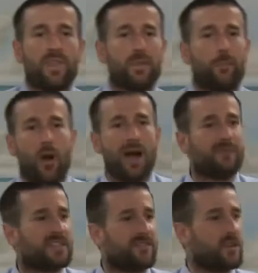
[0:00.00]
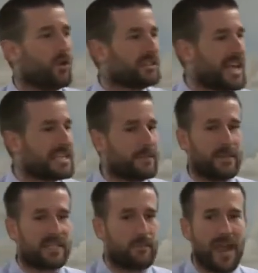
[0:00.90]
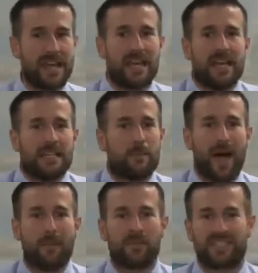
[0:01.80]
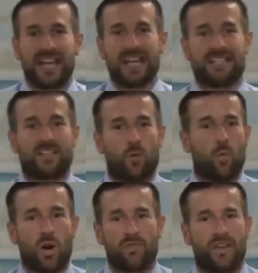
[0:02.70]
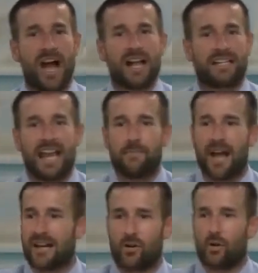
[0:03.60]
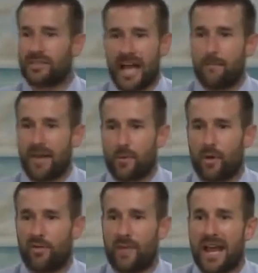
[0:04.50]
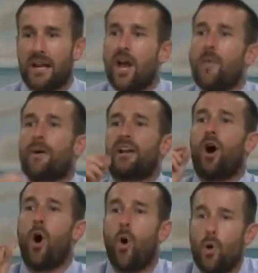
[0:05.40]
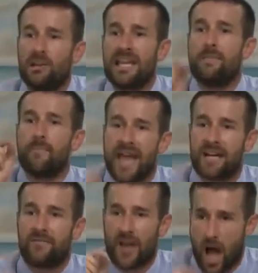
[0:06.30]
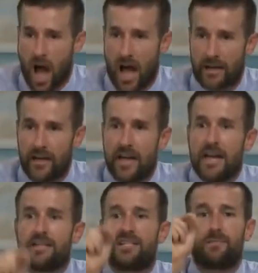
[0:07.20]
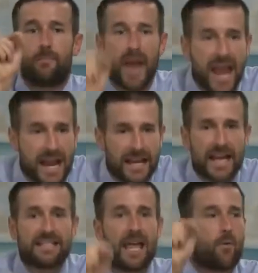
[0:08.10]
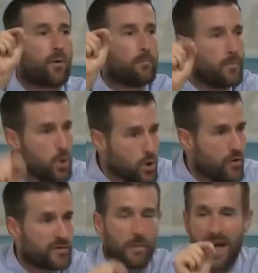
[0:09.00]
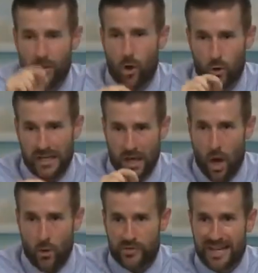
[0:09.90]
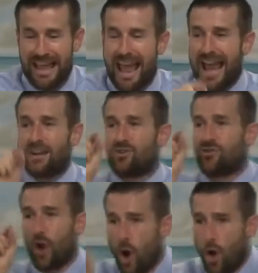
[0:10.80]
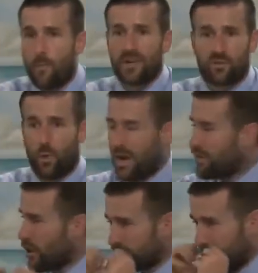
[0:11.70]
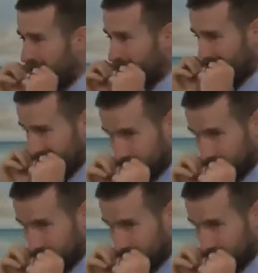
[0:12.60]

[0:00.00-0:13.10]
when the prophets of the Old Testament spake, the Bible says that the word of God came not in old time by the will of man, but holy men of God spake as they were moved by the Holy Ghost. And Job was one of those men that